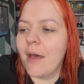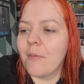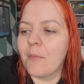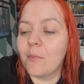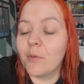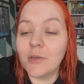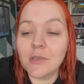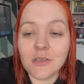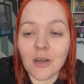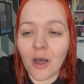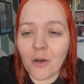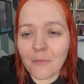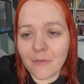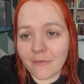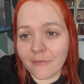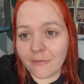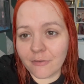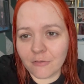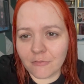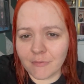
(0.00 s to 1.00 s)
We'll start with
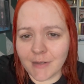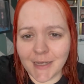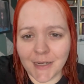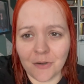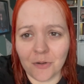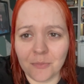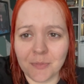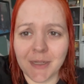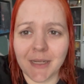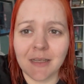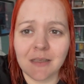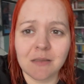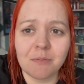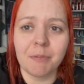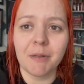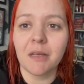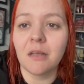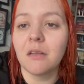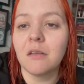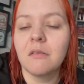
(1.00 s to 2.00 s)
reading updates
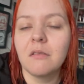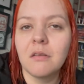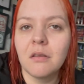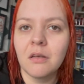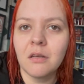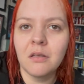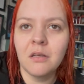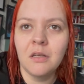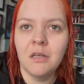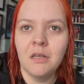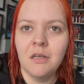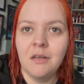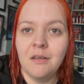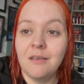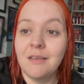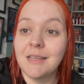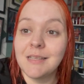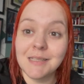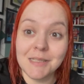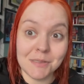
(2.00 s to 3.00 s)
because
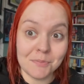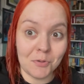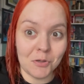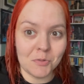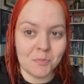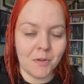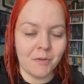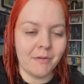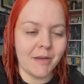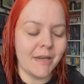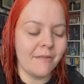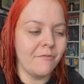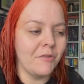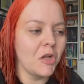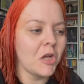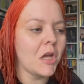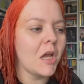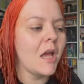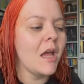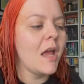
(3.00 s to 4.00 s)
this is supposed to be a reading
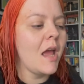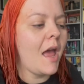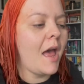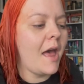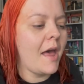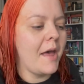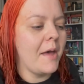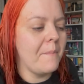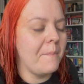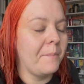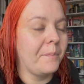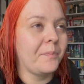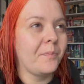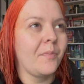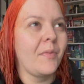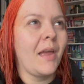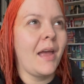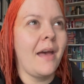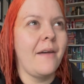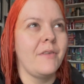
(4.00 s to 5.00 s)
blog.
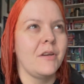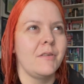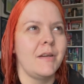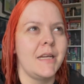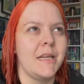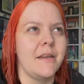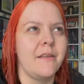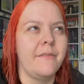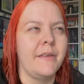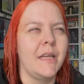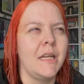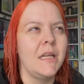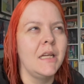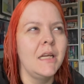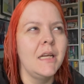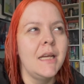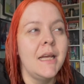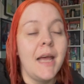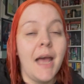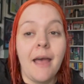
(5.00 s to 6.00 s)
Have I read anything?
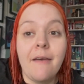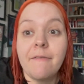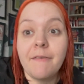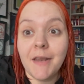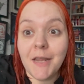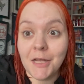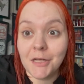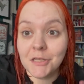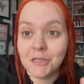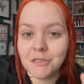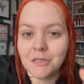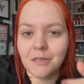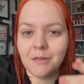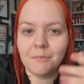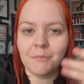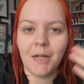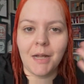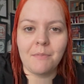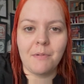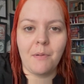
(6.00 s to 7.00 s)
I finished I'm
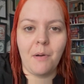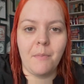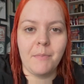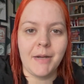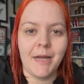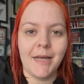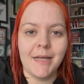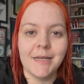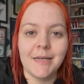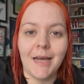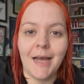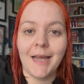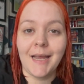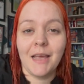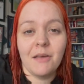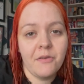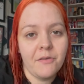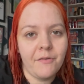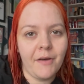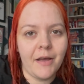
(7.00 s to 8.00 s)
Glad My Mom Died. I
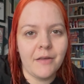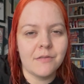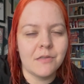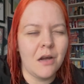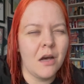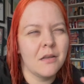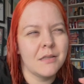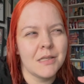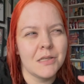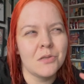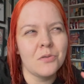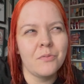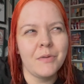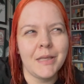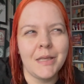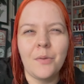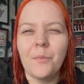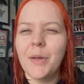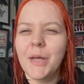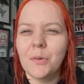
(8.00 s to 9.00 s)
gave it 5 stars. It's a
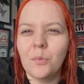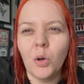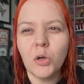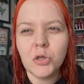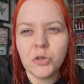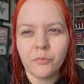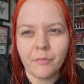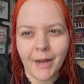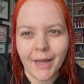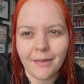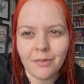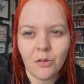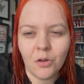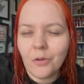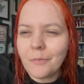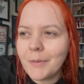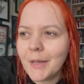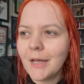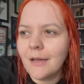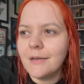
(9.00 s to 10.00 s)
really weird one to rate though
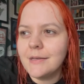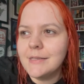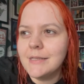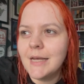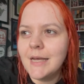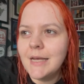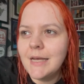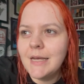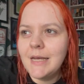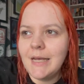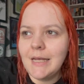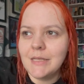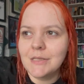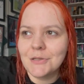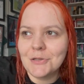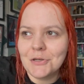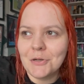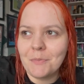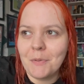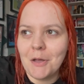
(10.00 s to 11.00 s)
because it's
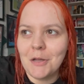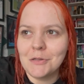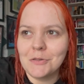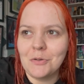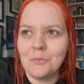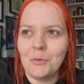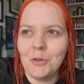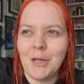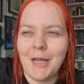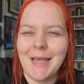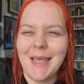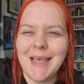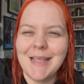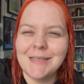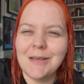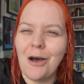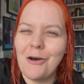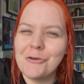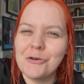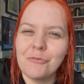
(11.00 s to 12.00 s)
such a personal book. Like, it's
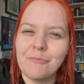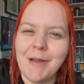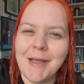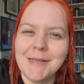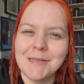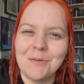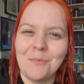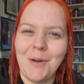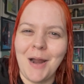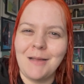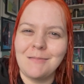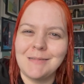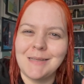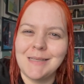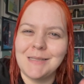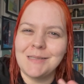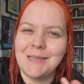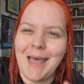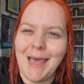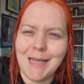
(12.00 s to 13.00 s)
hard to rate someone
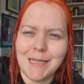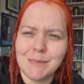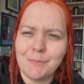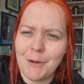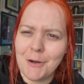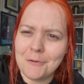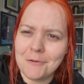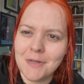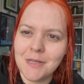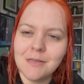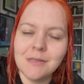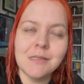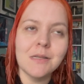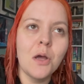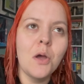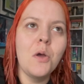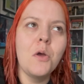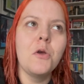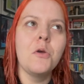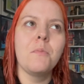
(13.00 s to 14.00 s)
else's experience,
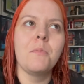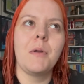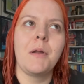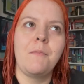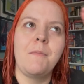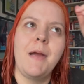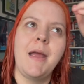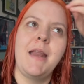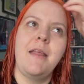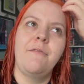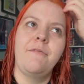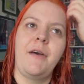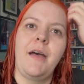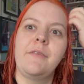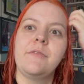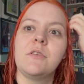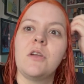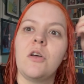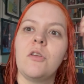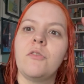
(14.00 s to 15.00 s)
but I'm rating it
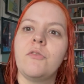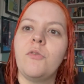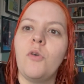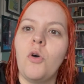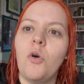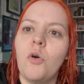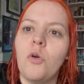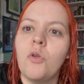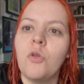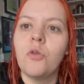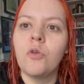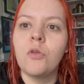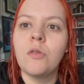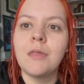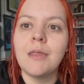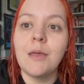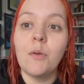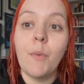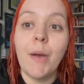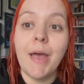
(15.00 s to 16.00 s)
5 stars for
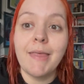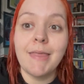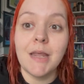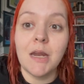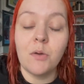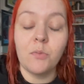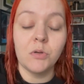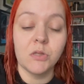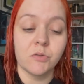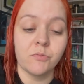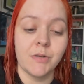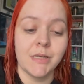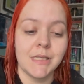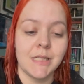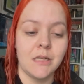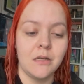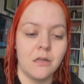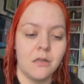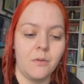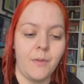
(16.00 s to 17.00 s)
the way that it was
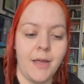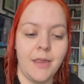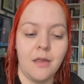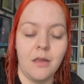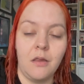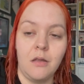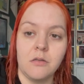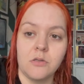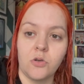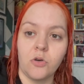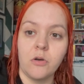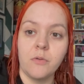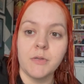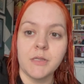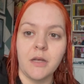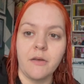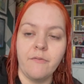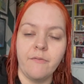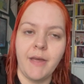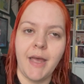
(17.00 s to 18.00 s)
written and the way that the story was
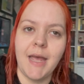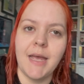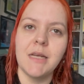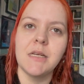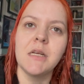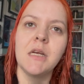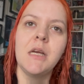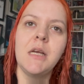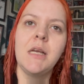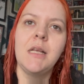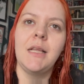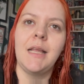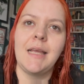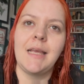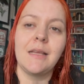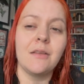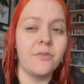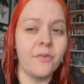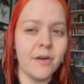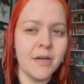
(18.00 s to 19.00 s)
conveyed. Like,
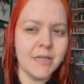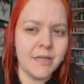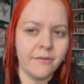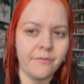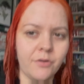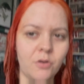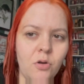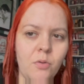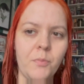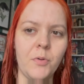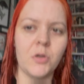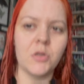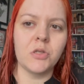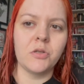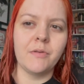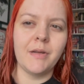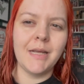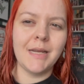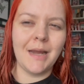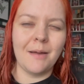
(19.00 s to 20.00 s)
it's a very difficult book to read.